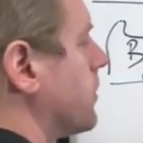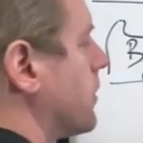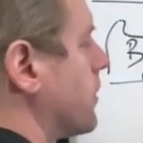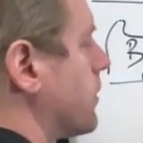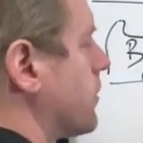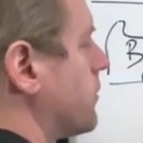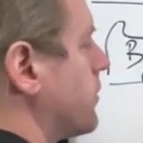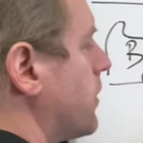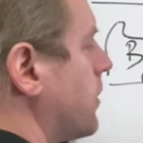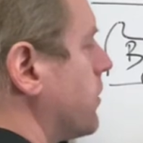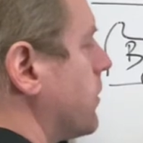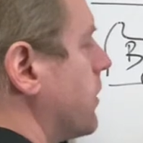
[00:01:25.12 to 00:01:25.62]

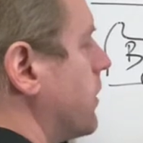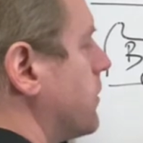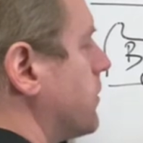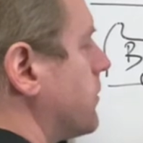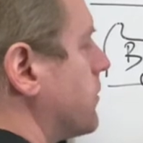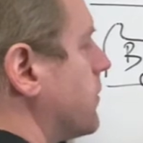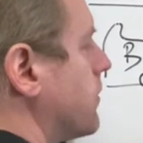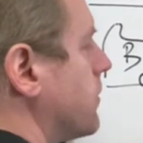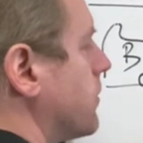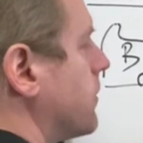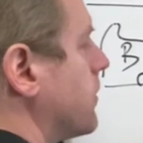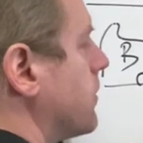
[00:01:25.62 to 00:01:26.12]

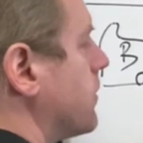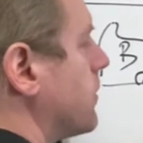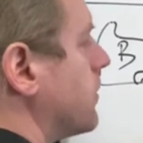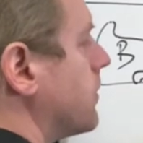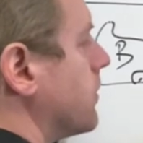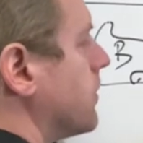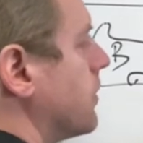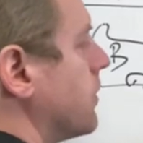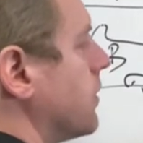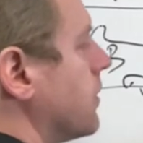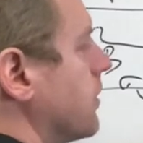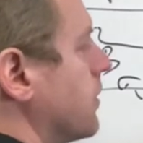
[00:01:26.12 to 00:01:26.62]
accelerates
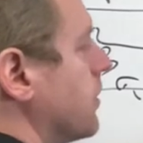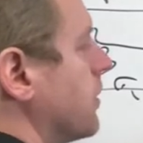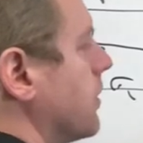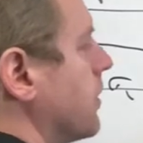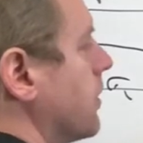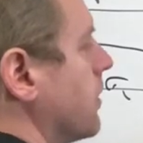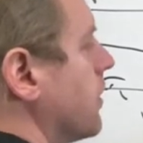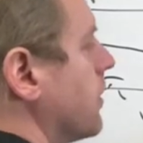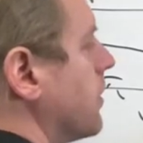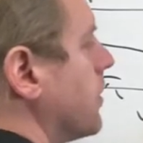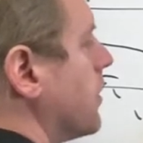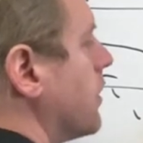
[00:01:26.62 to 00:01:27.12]

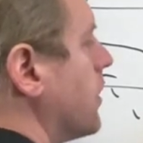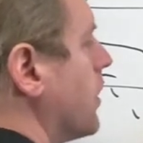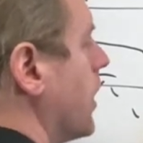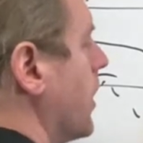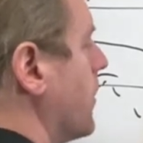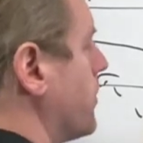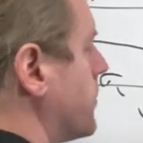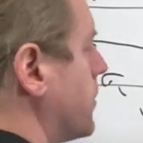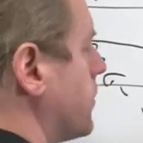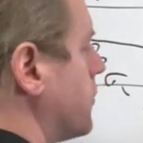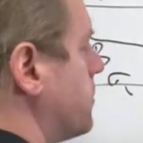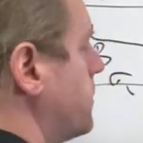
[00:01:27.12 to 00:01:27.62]

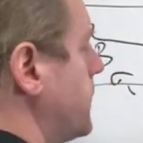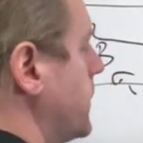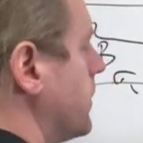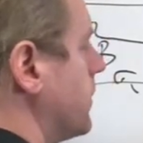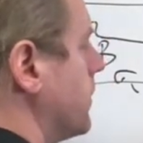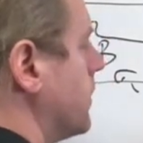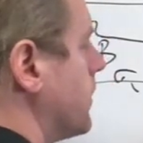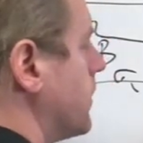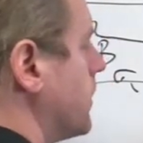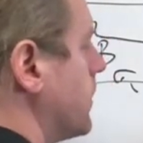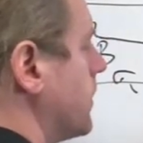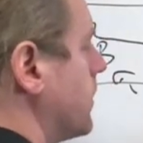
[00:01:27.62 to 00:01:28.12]
up to
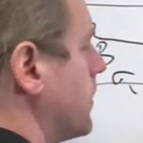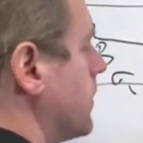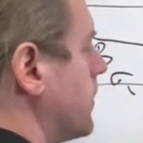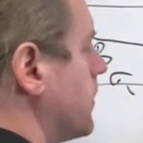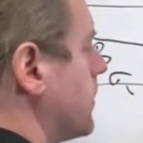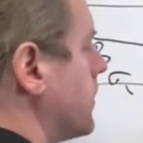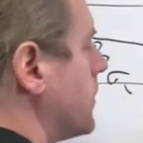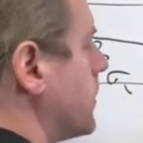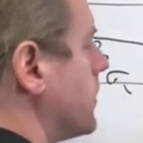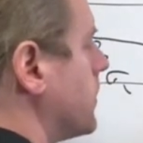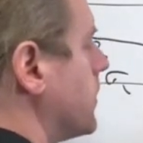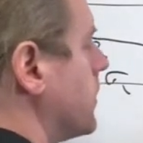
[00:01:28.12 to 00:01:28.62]
speed
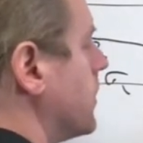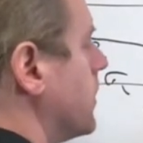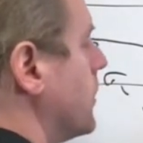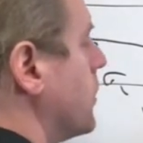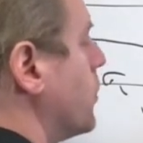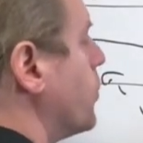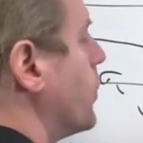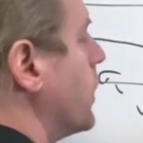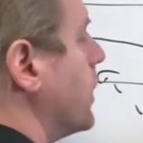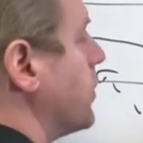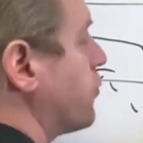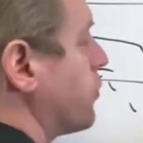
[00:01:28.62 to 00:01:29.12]

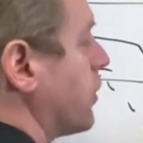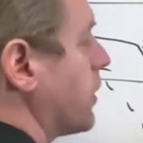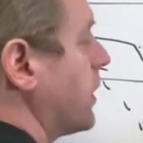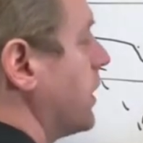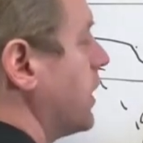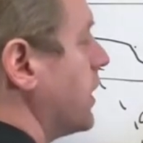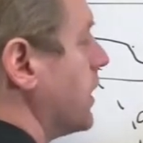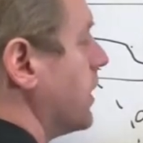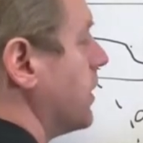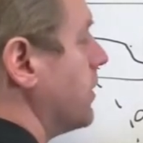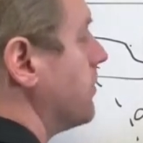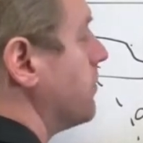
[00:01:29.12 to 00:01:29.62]
which
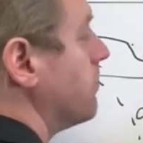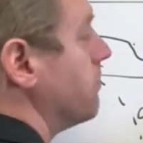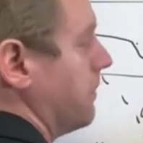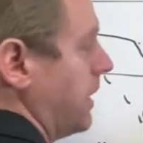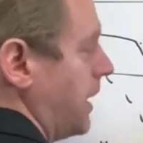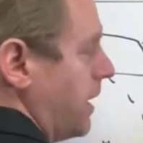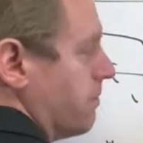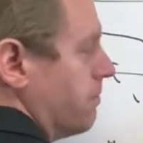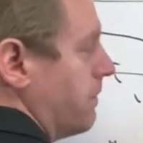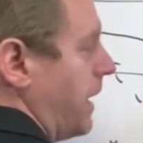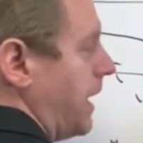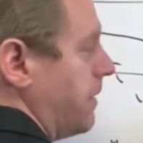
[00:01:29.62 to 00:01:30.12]
again,
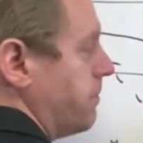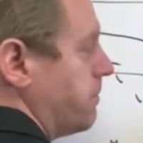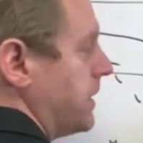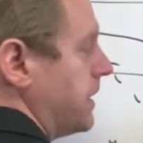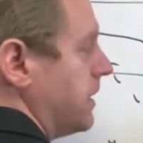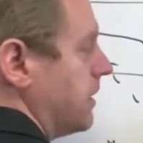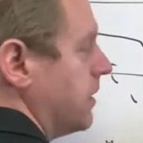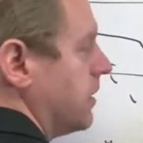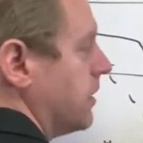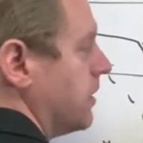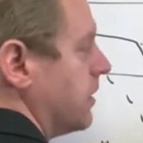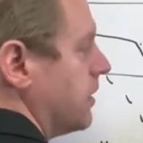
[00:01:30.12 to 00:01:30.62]
it might
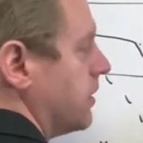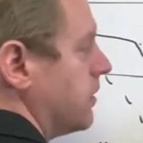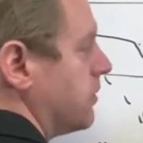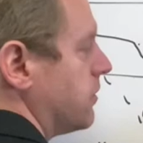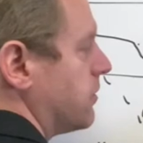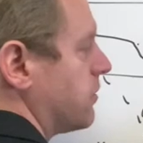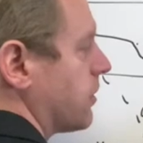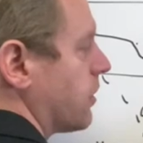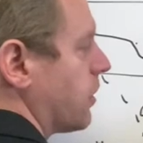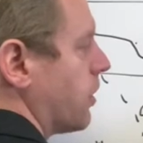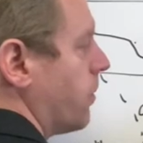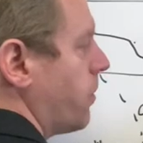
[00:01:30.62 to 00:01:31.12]
be
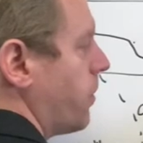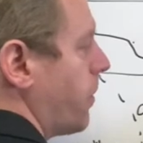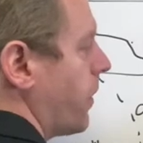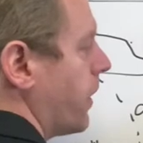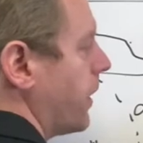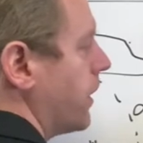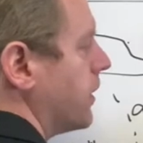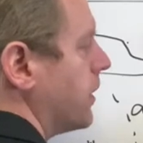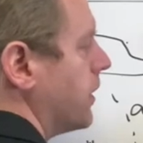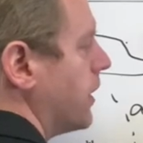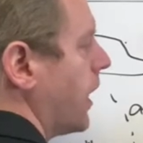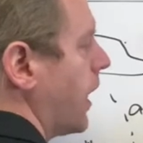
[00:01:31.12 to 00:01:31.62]

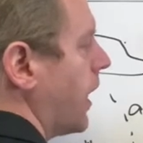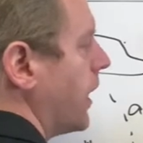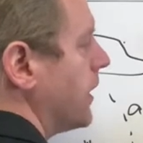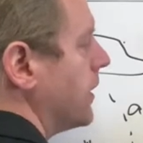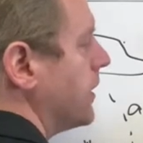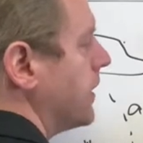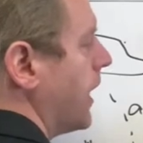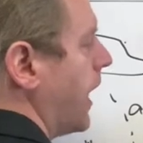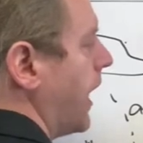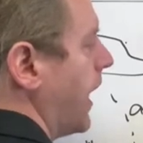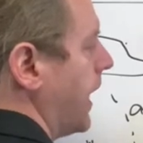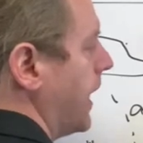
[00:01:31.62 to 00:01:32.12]

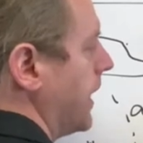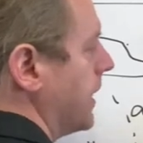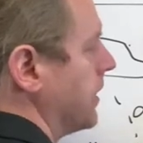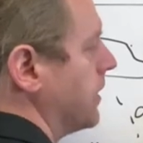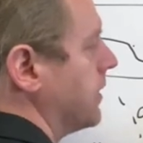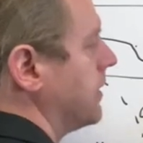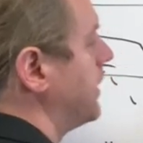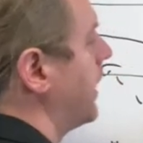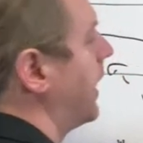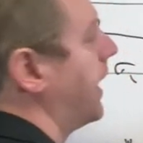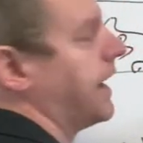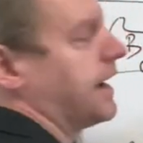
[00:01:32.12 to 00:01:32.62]

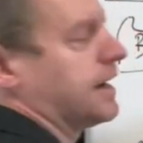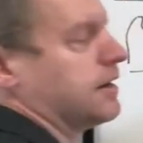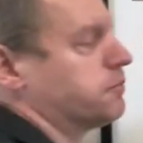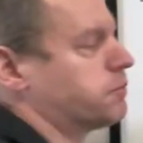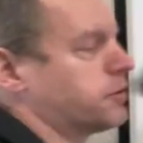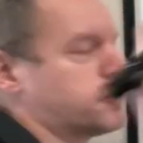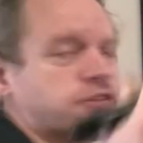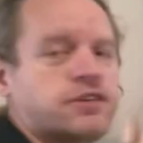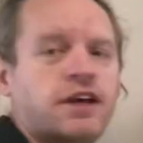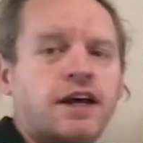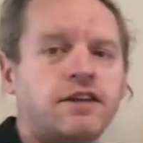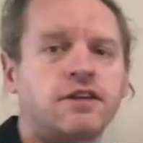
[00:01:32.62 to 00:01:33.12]

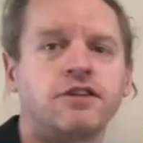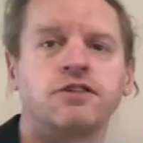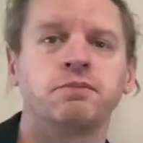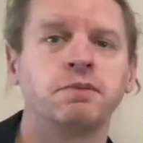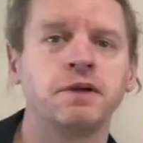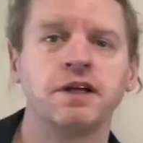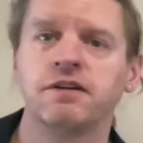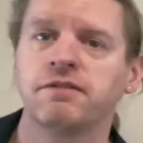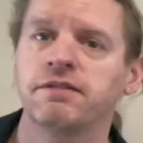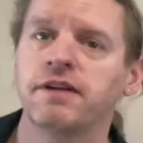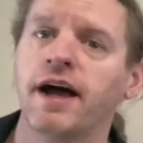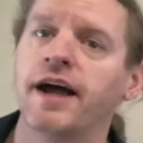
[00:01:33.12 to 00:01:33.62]
0.999% the
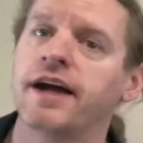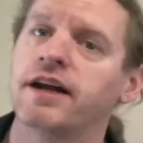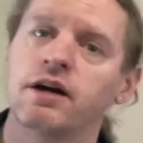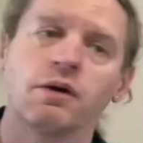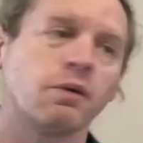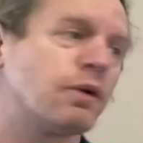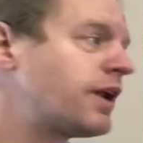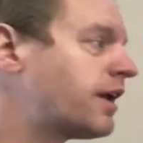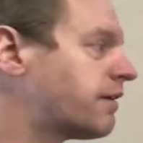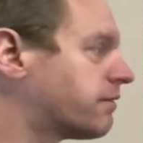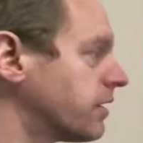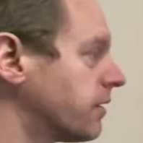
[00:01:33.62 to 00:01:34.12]
speed of light or
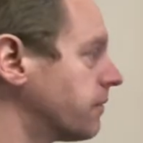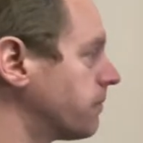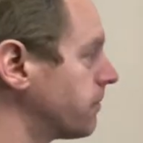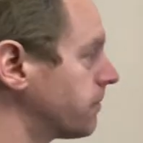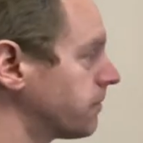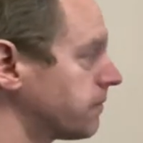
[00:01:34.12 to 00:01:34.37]
whatever.